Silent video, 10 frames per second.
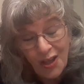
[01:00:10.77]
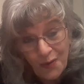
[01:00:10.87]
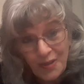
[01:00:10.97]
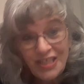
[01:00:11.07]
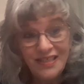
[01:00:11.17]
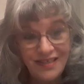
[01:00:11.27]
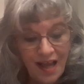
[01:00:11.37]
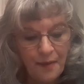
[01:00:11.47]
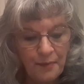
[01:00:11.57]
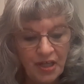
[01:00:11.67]
which is
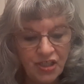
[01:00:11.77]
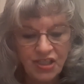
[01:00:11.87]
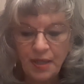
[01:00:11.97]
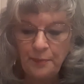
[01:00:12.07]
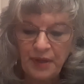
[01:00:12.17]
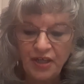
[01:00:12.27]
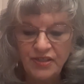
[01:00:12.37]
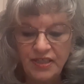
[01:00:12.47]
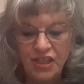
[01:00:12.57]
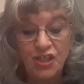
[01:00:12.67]
not much compared
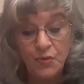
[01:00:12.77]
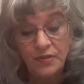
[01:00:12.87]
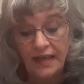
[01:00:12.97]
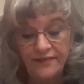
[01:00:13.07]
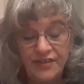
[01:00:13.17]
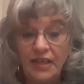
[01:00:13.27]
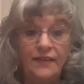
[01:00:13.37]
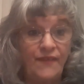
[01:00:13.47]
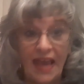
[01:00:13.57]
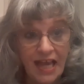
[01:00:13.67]
to the new lifestyle
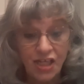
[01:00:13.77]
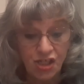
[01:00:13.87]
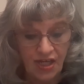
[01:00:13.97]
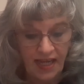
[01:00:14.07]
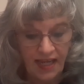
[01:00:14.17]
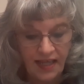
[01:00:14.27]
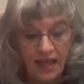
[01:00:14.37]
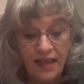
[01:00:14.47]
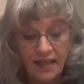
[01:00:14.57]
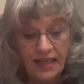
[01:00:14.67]
of hashtag
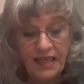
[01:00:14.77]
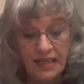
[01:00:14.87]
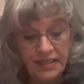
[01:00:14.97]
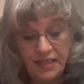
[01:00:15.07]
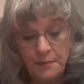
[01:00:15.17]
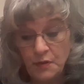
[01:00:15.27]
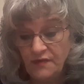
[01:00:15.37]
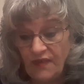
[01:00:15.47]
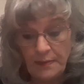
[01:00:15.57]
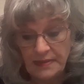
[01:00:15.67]
Keys, the most
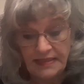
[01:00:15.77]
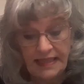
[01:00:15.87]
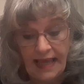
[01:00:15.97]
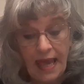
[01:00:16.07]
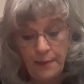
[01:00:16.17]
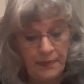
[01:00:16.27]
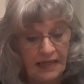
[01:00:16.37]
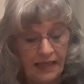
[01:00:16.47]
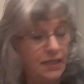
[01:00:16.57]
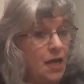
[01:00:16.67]
famous thing
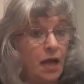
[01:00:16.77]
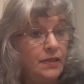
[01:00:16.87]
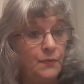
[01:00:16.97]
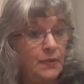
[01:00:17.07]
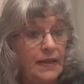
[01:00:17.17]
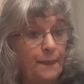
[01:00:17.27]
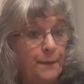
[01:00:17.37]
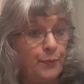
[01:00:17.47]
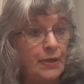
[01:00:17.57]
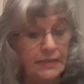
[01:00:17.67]
happening in Hollywood at the
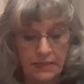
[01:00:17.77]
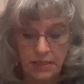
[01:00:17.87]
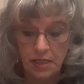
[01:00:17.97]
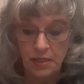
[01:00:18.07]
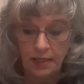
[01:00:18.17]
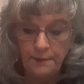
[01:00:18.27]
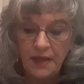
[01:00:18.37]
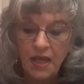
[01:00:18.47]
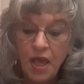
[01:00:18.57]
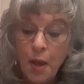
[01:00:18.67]
present time.
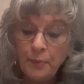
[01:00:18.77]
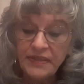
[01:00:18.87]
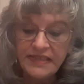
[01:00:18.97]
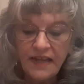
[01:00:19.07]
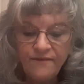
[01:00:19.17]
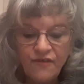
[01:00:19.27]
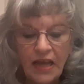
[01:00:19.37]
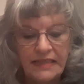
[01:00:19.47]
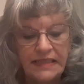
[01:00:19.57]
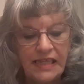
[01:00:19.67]
Percent
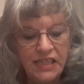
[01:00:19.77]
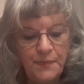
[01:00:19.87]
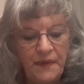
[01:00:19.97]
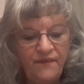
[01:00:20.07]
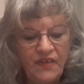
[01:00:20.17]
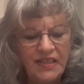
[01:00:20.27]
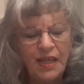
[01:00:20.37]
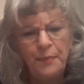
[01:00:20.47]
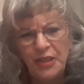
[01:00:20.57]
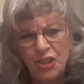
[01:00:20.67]
finds that he has been feeling
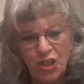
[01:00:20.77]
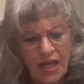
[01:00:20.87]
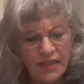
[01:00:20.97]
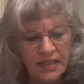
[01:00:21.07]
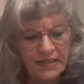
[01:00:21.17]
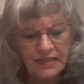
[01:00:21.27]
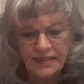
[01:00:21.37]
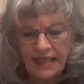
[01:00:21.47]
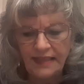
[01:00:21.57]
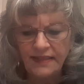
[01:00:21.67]
a bit jealous
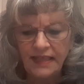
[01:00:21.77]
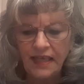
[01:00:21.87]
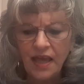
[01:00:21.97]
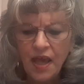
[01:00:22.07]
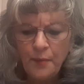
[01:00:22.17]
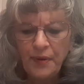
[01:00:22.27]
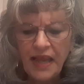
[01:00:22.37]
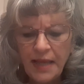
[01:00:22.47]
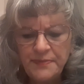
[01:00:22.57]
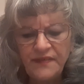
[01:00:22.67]
lately,
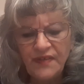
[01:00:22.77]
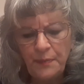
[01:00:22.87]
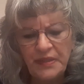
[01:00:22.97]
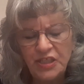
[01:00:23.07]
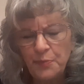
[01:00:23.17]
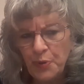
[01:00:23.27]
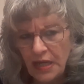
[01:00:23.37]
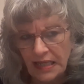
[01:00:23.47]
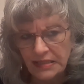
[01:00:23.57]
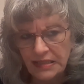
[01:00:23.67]
perhaps even a bit
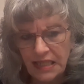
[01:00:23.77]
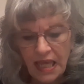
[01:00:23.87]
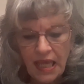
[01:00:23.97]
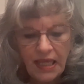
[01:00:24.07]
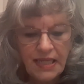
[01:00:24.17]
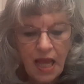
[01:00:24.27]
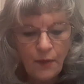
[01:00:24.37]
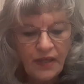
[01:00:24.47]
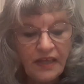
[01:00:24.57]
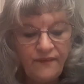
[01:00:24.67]
depressed, in
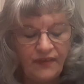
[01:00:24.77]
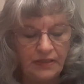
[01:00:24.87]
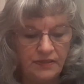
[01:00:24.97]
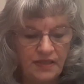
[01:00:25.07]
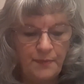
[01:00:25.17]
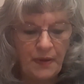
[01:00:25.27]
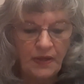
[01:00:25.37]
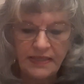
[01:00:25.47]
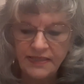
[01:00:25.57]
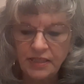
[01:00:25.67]
how he feels about
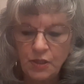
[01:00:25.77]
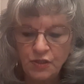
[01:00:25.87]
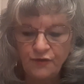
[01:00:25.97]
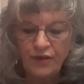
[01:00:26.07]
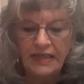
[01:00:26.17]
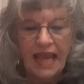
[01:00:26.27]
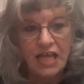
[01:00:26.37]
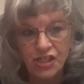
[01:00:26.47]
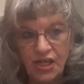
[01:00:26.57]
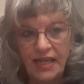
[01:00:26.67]
his close friend
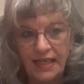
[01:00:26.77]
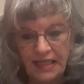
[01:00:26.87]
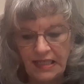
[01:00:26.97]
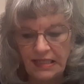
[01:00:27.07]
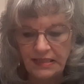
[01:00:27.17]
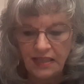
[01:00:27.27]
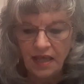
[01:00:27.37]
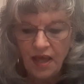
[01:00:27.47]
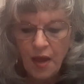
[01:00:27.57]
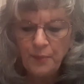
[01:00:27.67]
hashtag Keys.
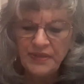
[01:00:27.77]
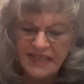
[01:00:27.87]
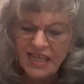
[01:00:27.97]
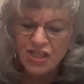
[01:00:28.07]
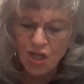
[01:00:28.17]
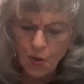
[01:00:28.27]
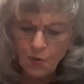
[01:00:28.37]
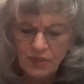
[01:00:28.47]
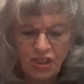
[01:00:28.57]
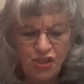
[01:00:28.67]
Percent
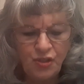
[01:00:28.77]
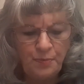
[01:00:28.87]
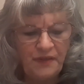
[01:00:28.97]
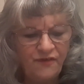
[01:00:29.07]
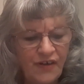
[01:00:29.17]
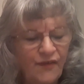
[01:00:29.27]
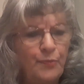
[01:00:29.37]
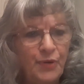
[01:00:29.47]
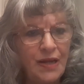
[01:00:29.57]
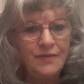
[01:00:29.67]
knows he should be forever
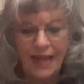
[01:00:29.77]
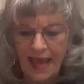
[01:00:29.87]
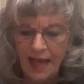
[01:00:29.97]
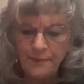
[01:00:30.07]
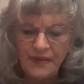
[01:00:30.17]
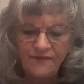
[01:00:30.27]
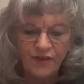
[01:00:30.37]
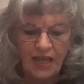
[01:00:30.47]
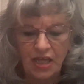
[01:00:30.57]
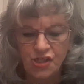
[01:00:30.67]
proud and happy for
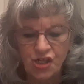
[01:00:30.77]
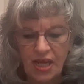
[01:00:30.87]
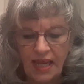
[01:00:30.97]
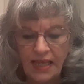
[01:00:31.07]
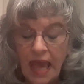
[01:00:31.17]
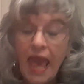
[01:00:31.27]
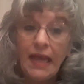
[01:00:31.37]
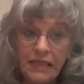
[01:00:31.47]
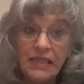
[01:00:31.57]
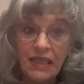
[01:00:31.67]
hashtag,
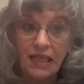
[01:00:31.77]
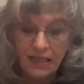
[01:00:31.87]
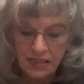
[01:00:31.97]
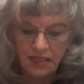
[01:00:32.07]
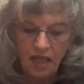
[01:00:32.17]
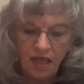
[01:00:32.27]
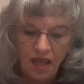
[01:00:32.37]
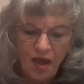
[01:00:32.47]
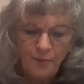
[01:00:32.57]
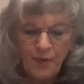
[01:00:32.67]
and he is.
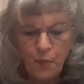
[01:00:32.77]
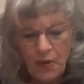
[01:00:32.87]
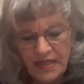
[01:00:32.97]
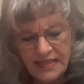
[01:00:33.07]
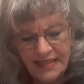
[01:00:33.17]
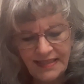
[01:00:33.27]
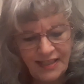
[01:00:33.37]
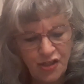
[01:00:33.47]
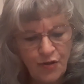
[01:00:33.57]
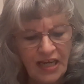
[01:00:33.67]
But what is this
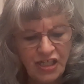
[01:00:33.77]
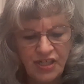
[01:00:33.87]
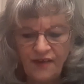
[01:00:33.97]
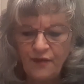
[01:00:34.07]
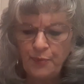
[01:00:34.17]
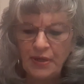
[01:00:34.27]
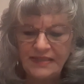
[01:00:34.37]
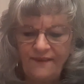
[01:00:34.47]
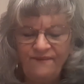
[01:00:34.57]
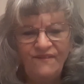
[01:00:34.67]
strange and
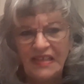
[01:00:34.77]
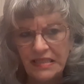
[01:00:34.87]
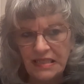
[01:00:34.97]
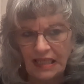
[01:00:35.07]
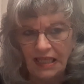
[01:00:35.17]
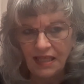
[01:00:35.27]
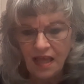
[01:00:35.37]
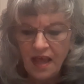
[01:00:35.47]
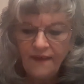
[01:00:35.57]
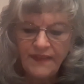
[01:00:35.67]
ever-present feeling
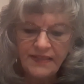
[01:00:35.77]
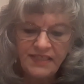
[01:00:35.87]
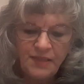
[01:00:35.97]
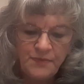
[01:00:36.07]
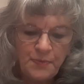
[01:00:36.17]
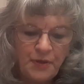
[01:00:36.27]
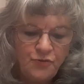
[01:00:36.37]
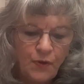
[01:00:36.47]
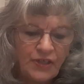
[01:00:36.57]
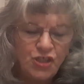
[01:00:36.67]
that seems to be
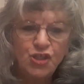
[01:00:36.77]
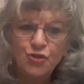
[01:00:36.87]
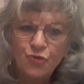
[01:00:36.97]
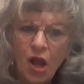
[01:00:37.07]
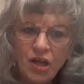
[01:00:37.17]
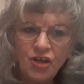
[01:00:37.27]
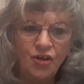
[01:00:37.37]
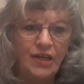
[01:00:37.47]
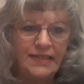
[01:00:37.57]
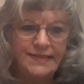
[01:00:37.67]
growing
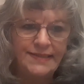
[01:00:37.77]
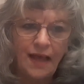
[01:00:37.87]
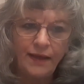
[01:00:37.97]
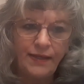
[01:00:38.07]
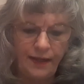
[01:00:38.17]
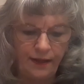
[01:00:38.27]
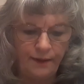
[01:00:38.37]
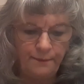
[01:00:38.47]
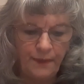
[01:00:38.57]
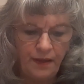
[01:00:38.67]
stronger inside him?